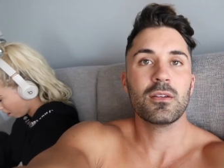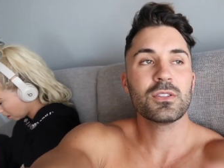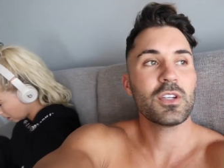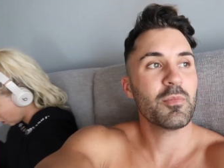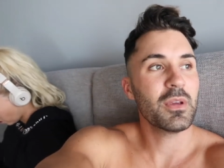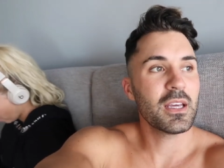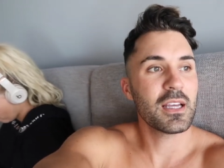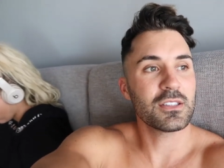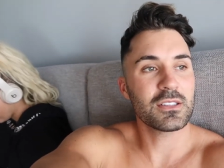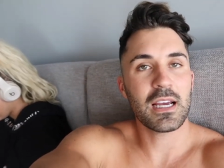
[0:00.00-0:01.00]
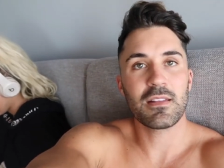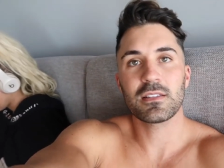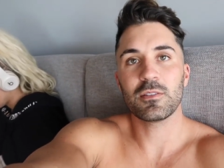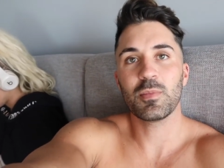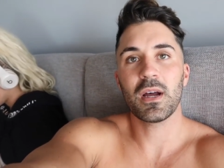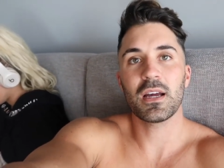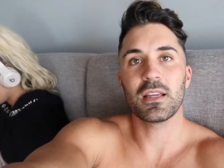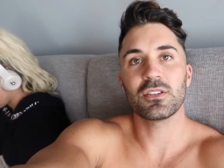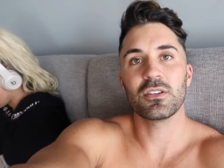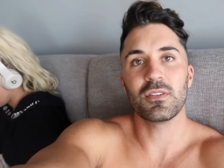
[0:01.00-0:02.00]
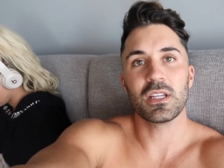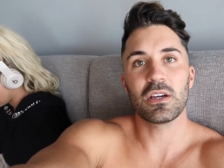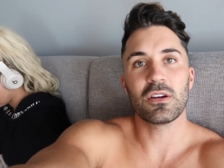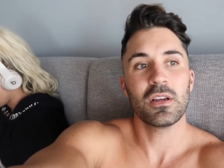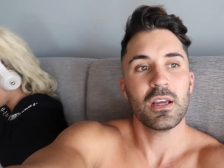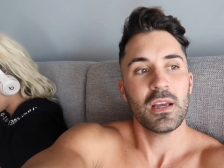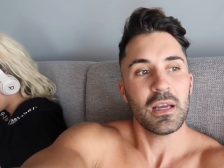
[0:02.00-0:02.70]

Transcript: also, PS, just adding this little part into the video.